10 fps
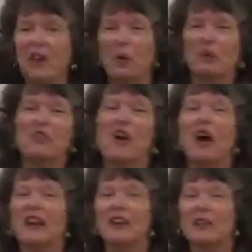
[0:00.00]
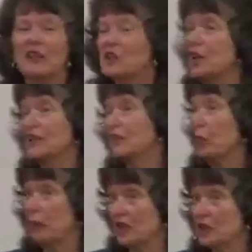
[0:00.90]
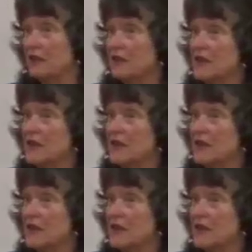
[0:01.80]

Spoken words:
the good fight of the transformation of